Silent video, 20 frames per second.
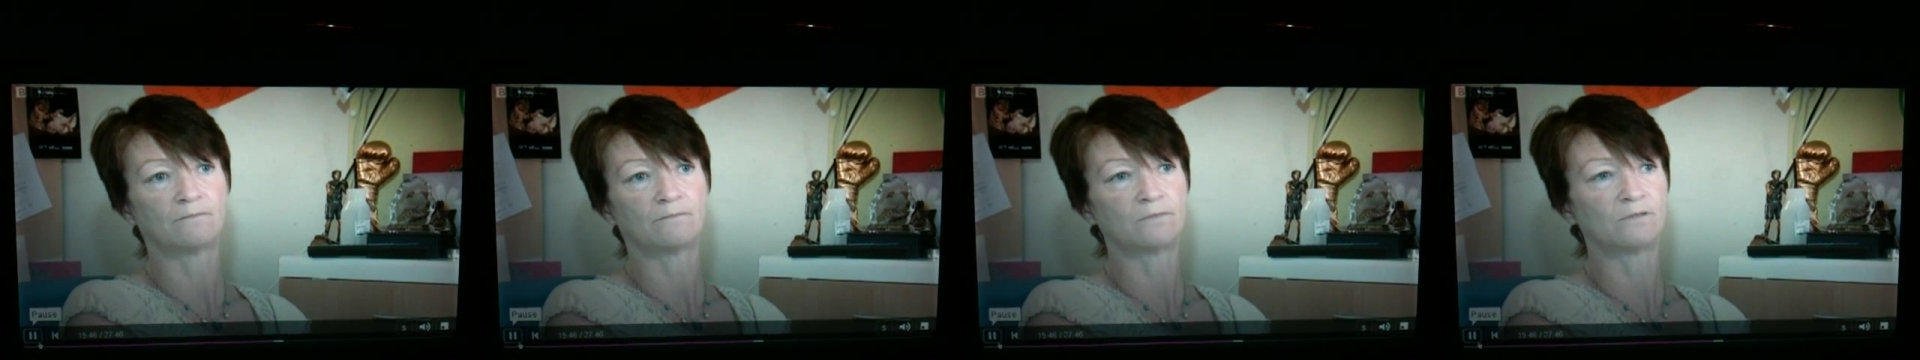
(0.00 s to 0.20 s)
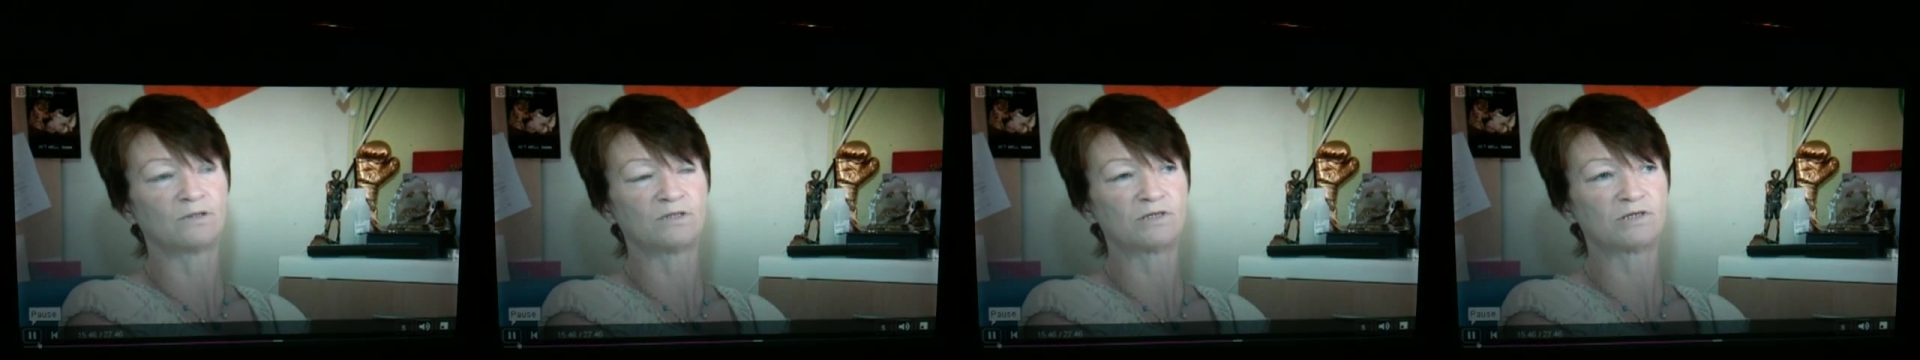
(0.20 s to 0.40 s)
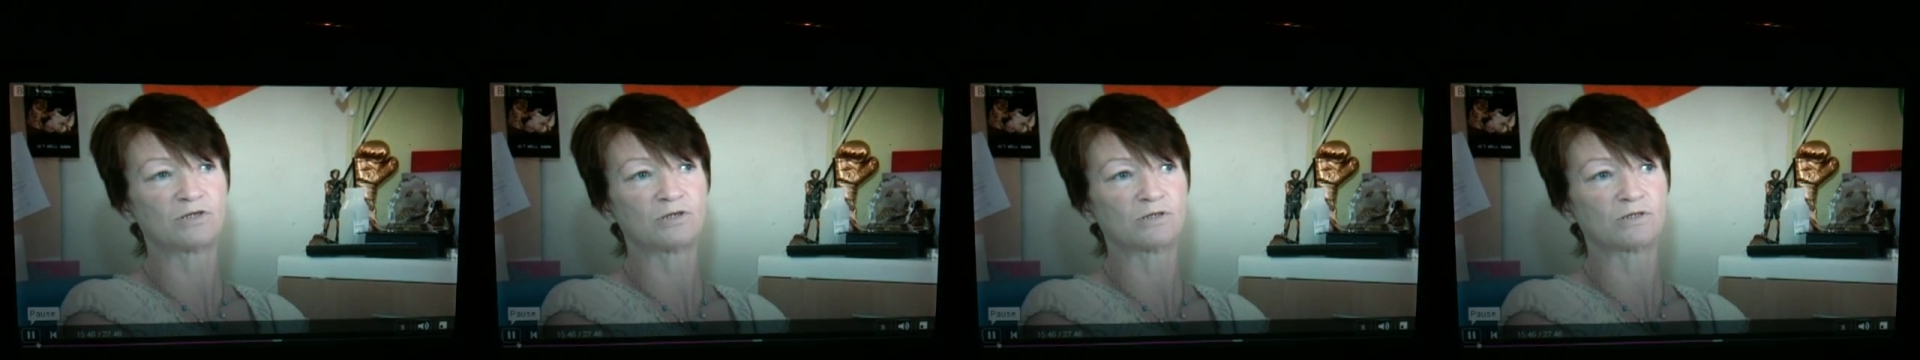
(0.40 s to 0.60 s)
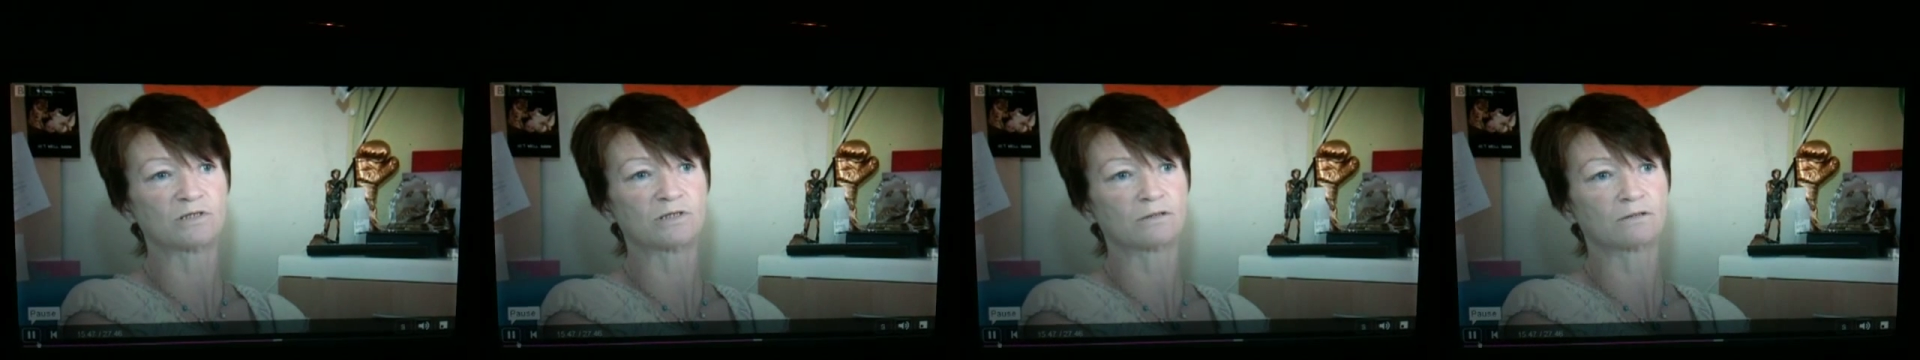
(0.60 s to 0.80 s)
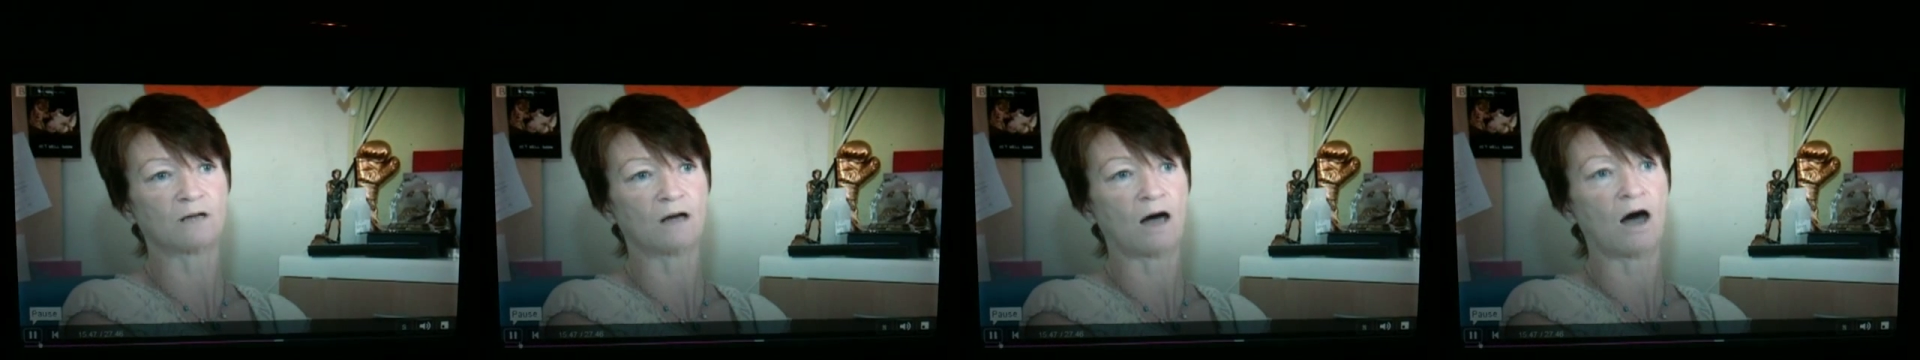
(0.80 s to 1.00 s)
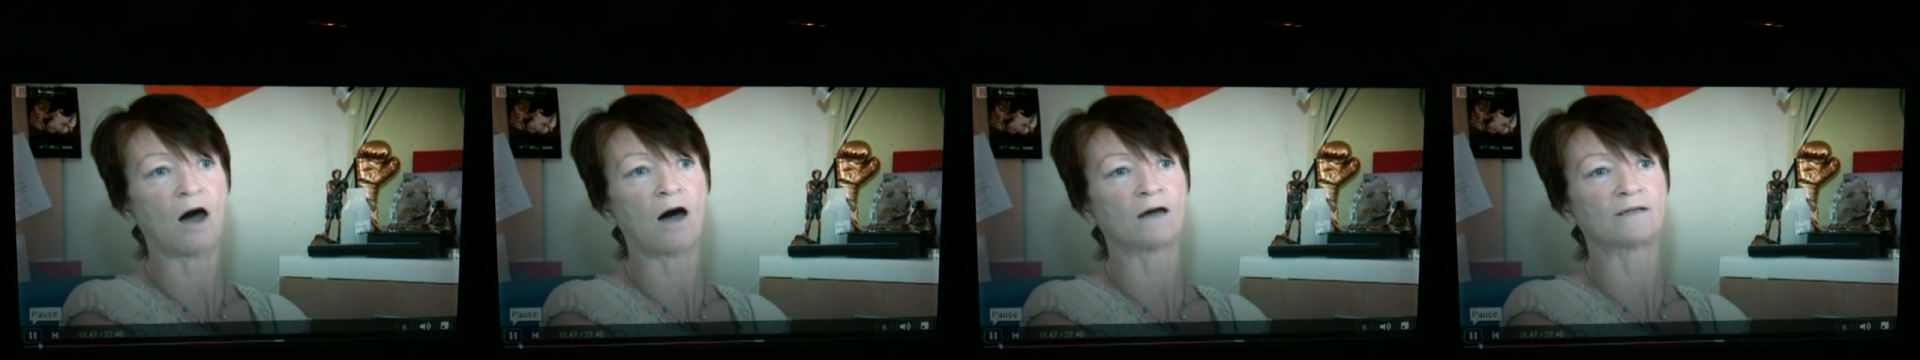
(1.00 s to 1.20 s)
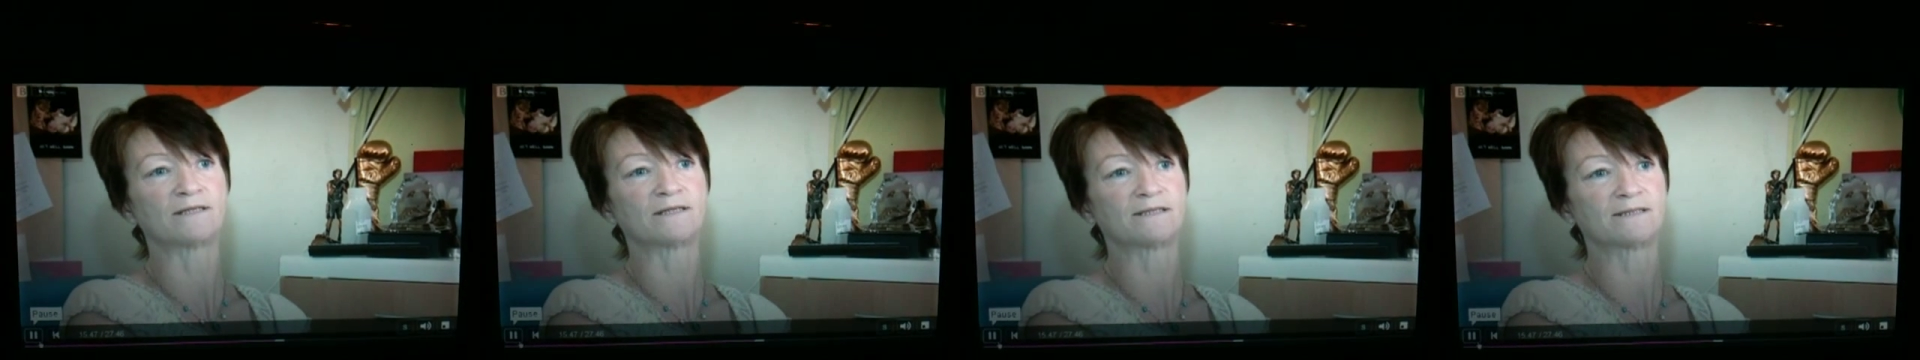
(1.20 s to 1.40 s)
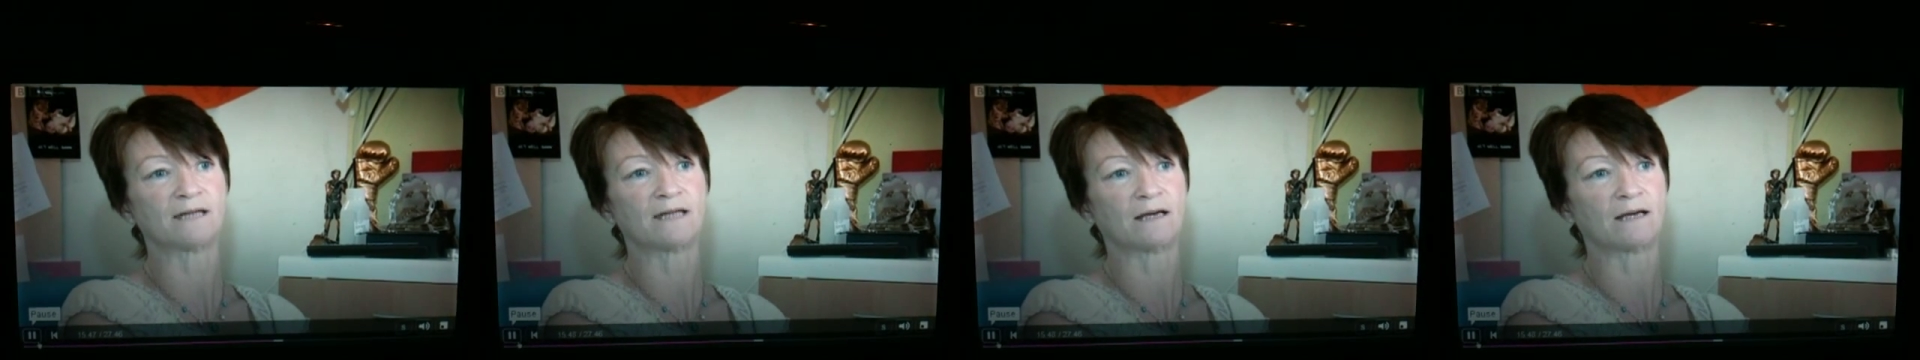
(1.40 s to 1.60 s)
was just the
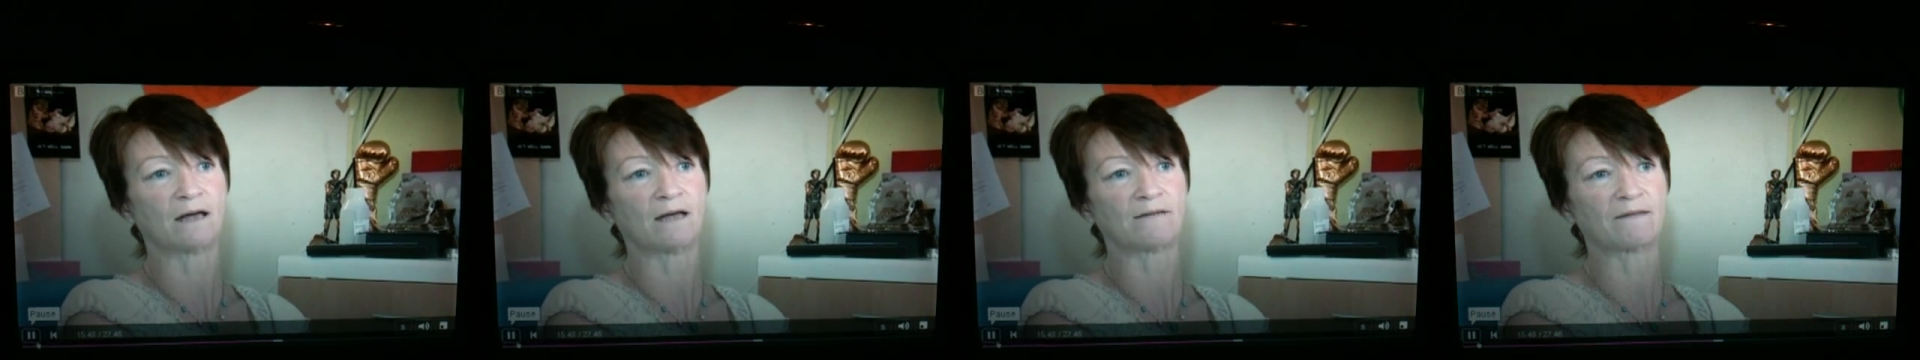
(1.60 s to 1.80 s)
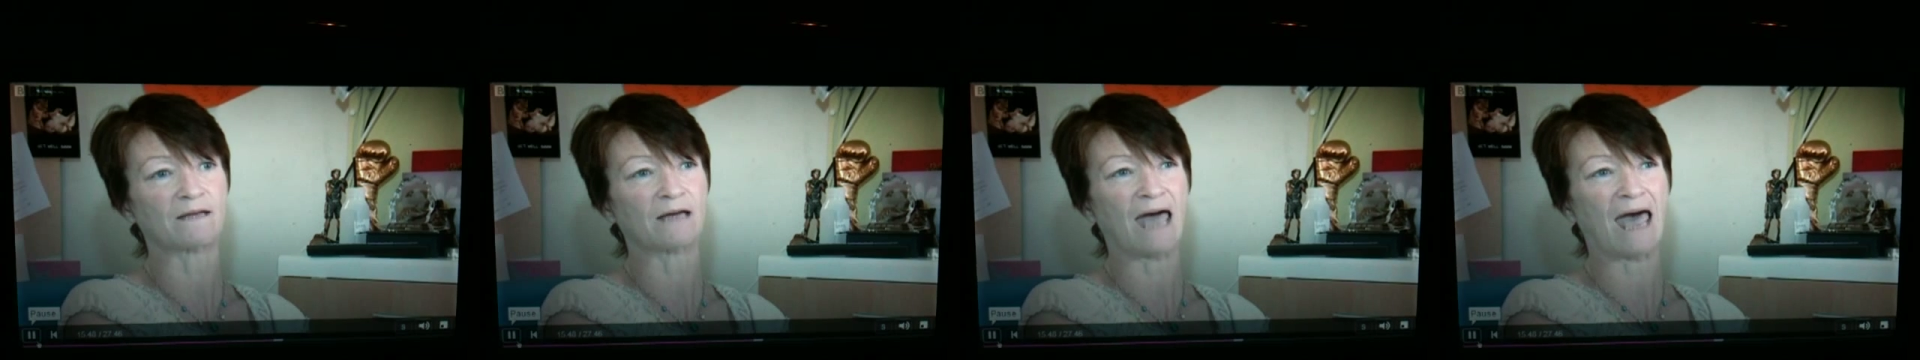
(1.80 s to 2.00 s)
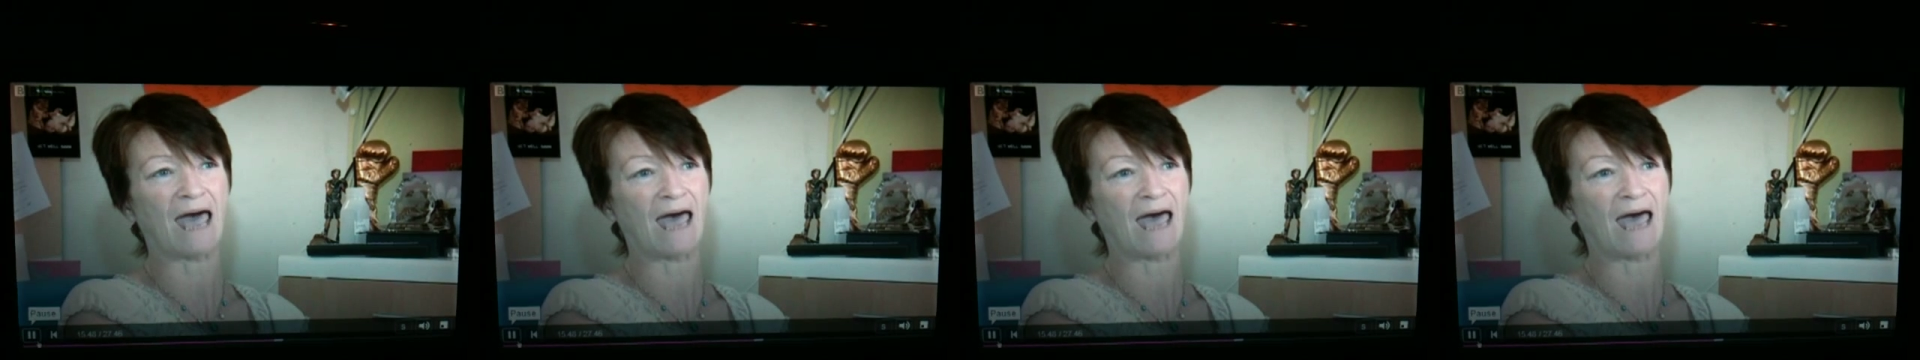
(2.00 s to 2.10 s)
hardest thing I think